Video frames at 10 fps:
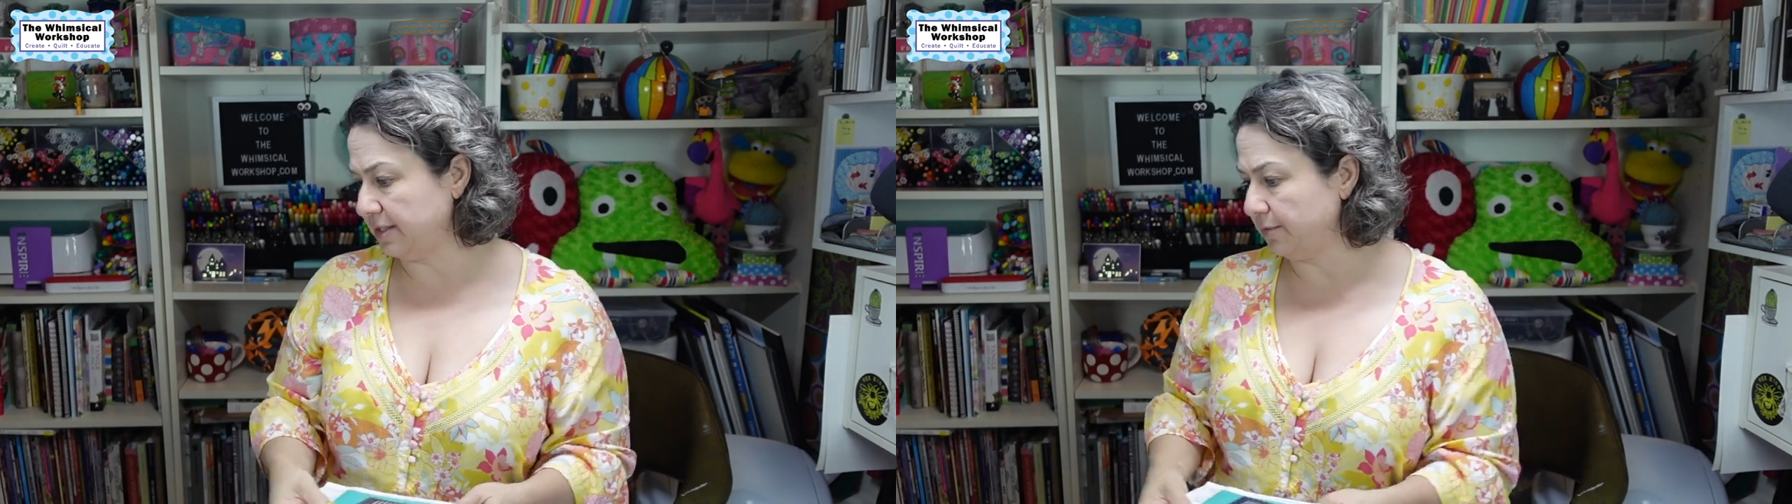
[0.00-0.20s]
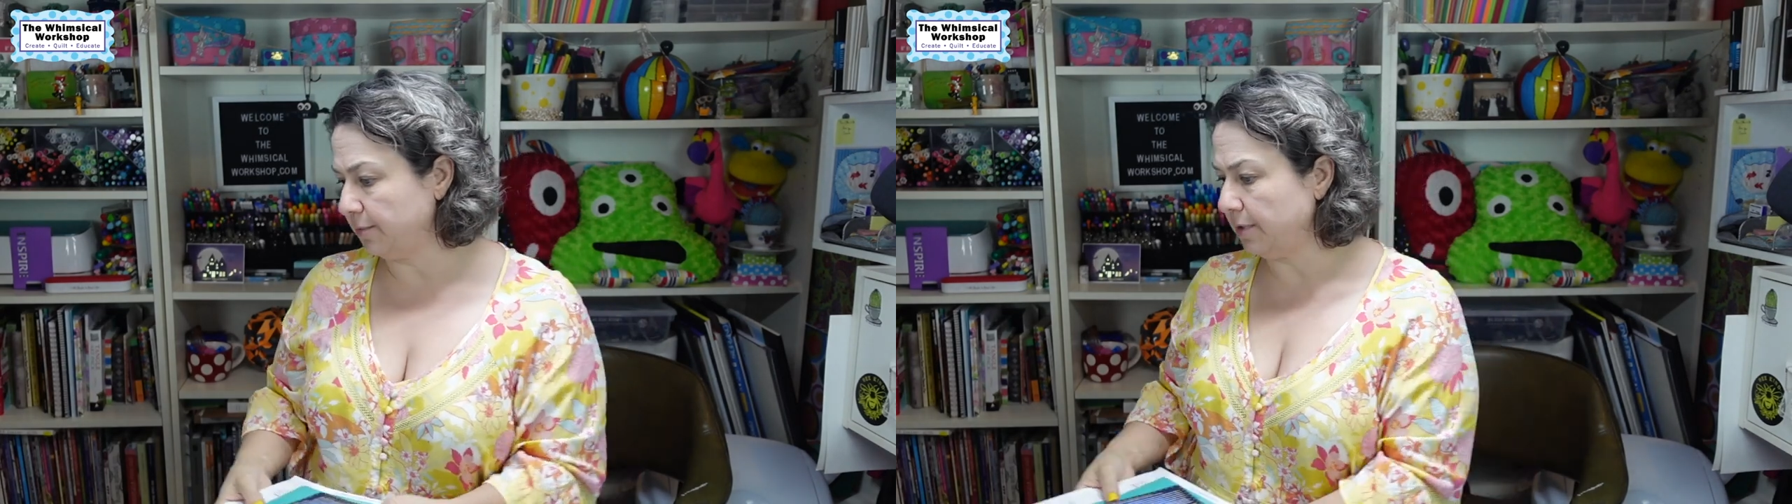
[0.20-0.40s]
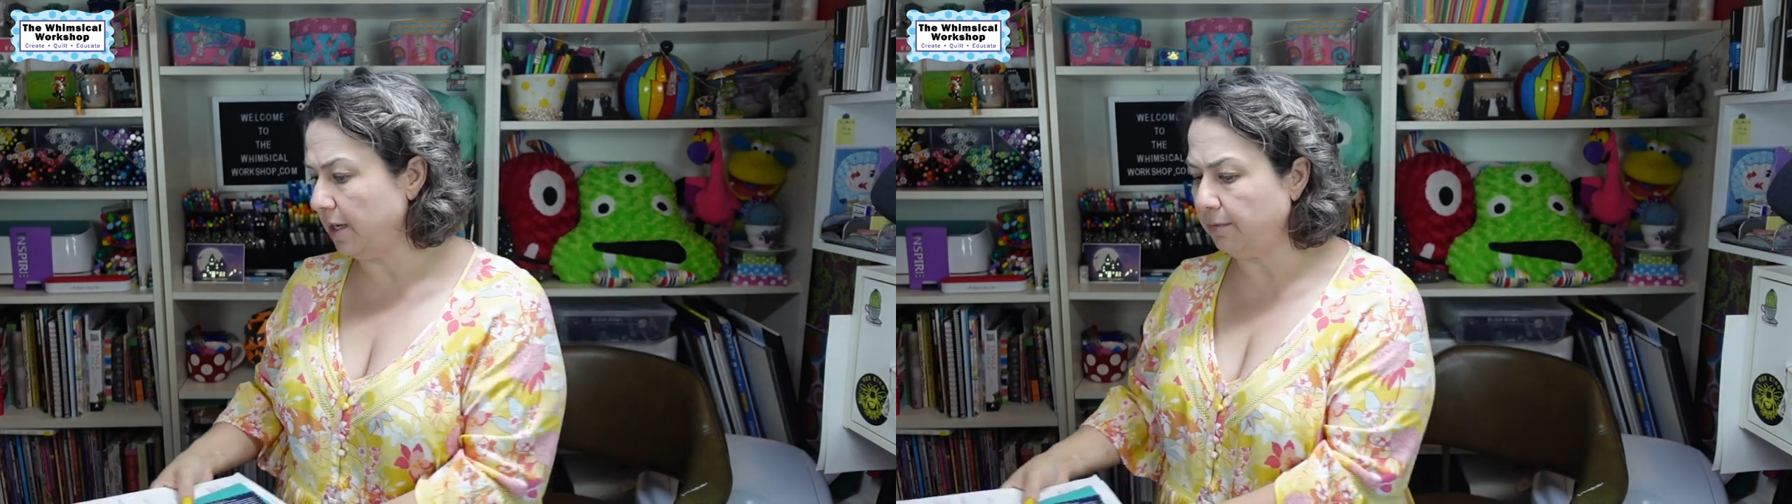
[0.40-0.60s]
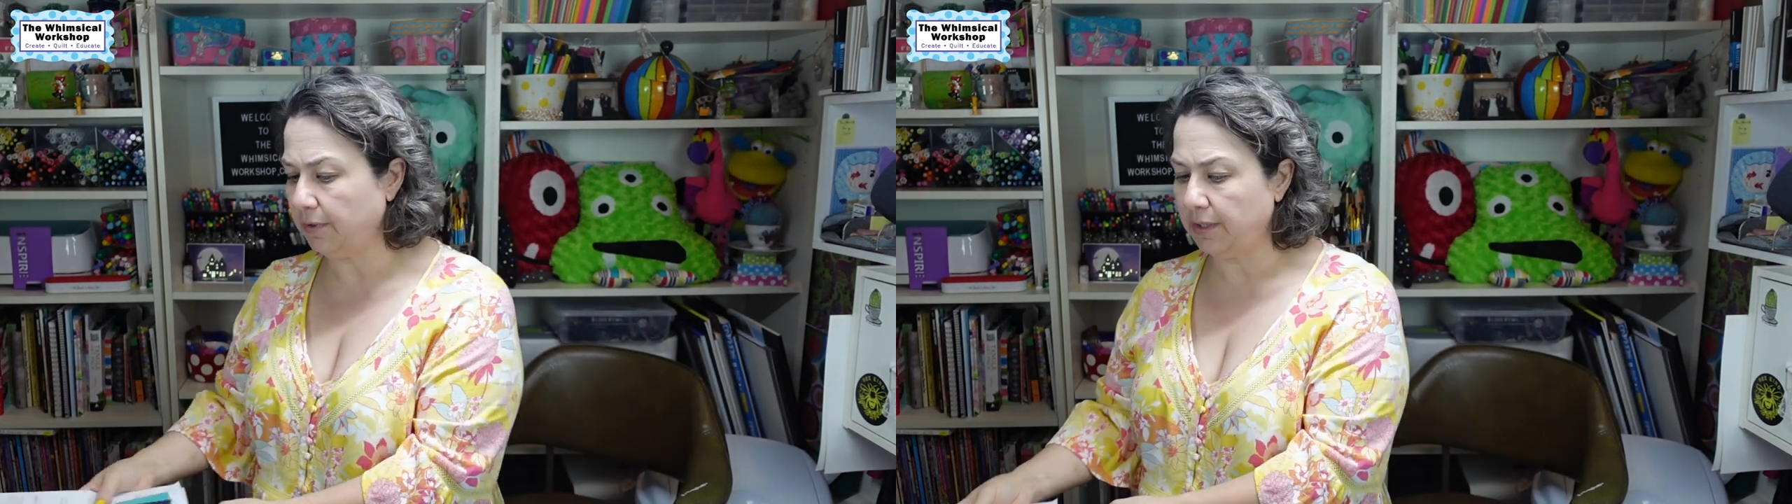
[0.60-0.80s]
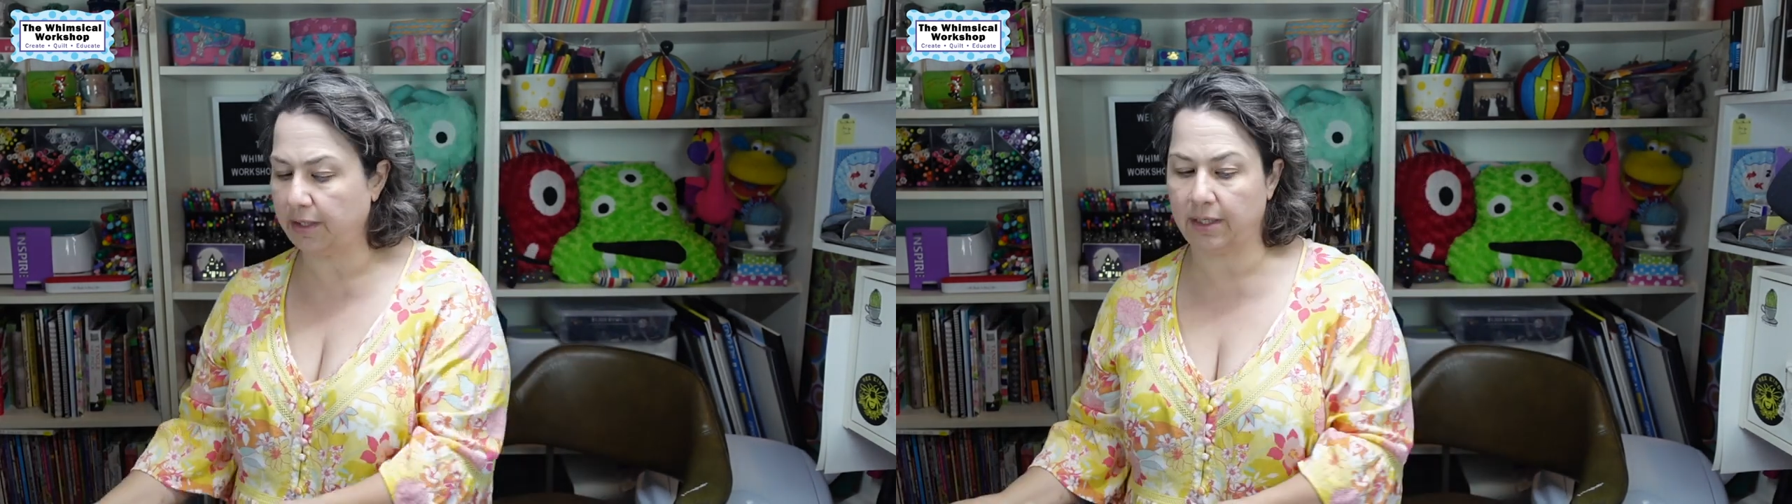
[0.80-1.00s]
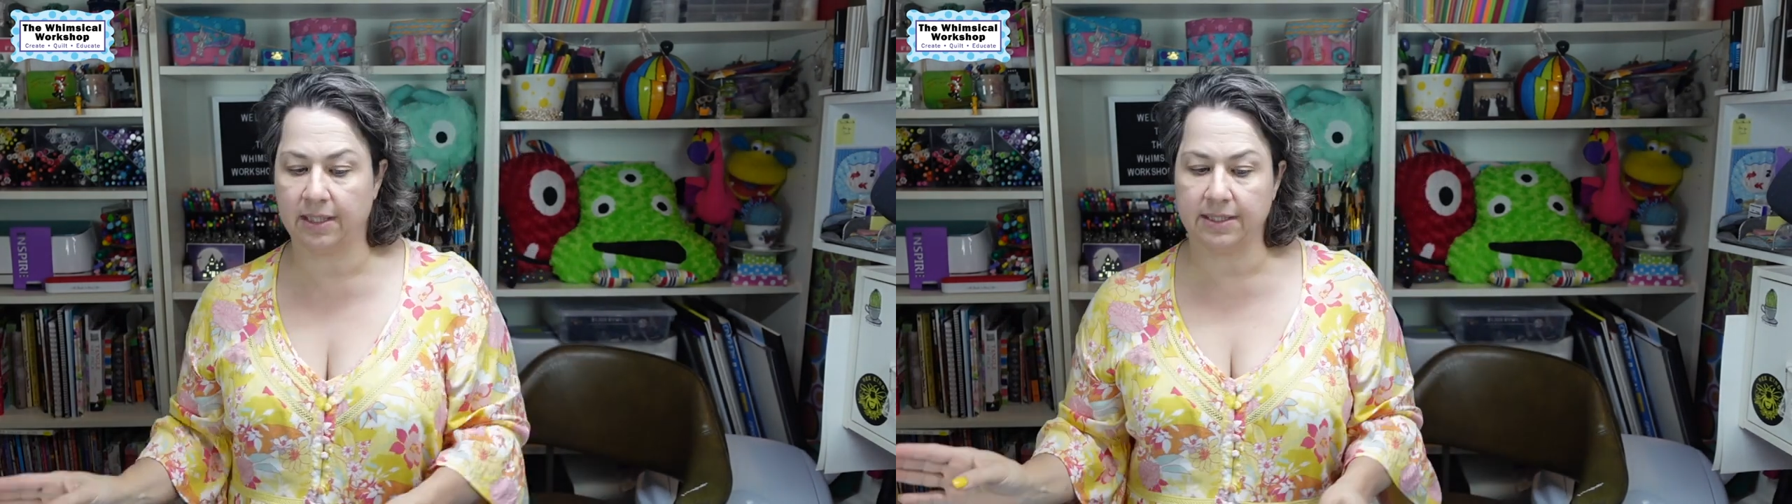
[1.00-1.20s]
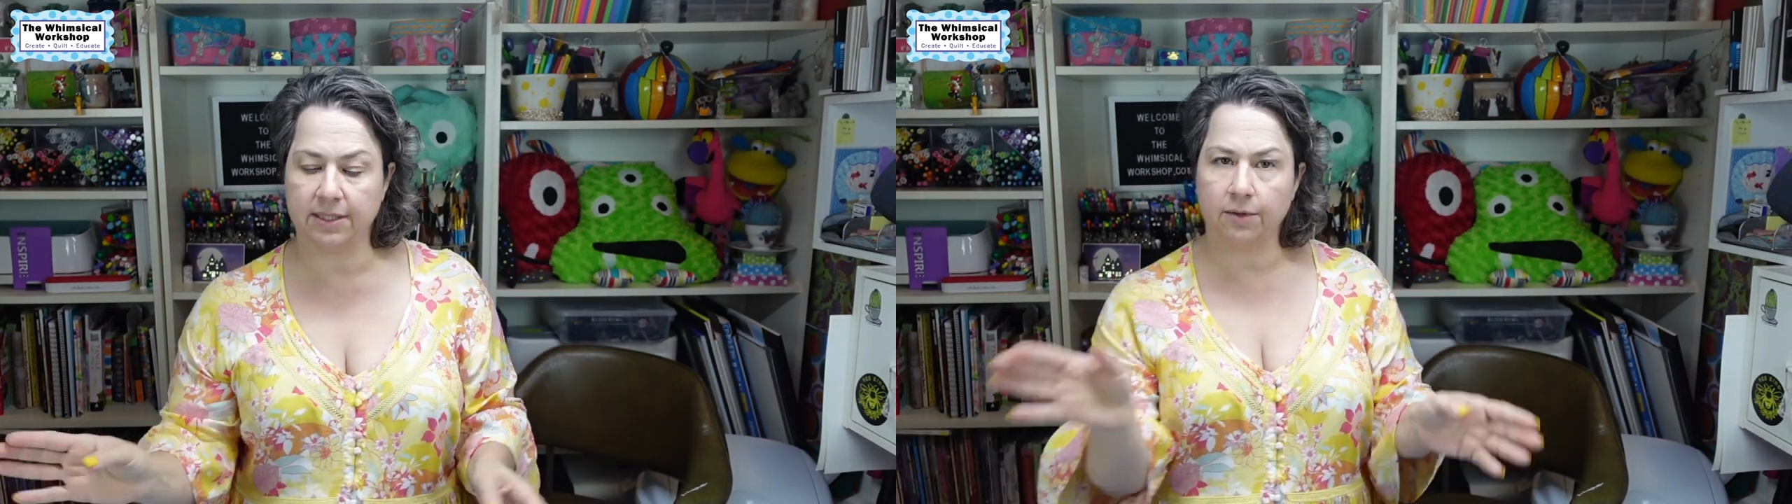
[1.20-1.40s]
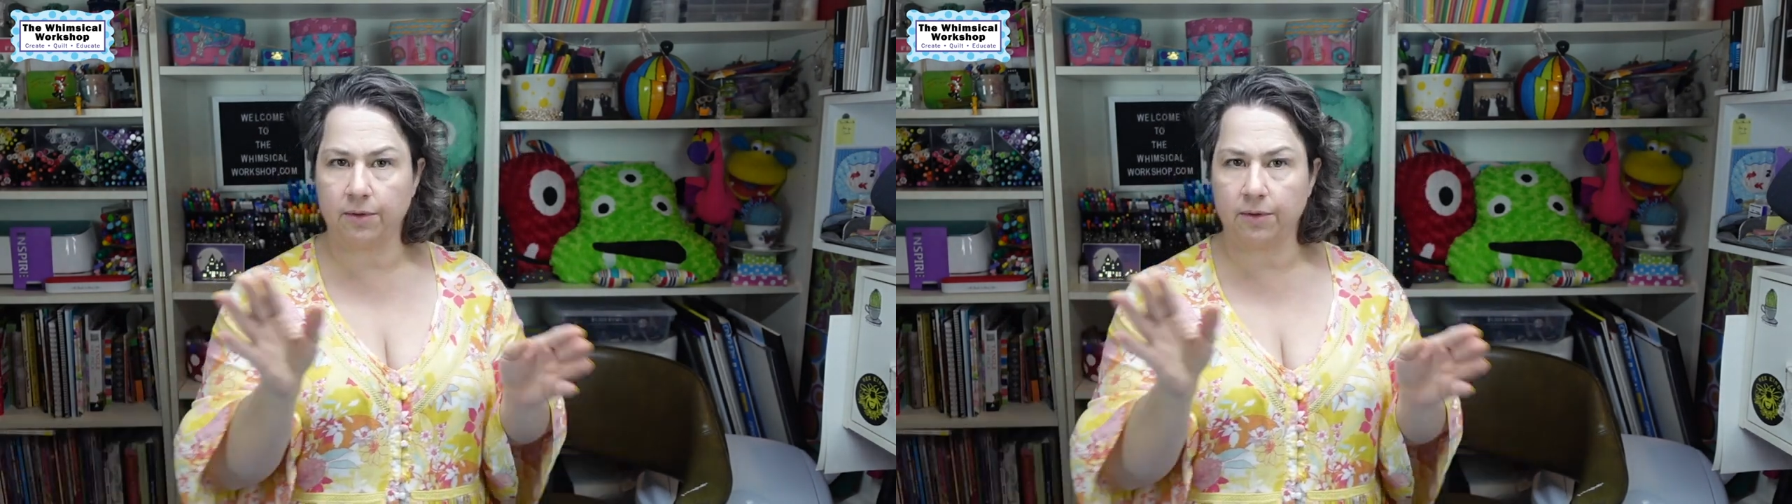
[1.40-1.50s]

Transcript: So we're not really gonna consider